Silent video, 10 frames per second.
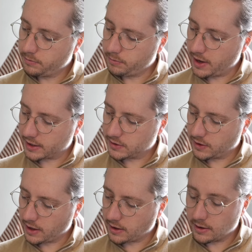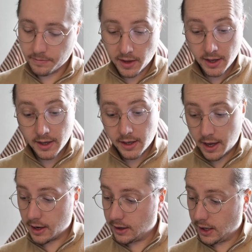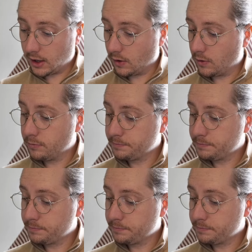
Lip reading: back together. And Nico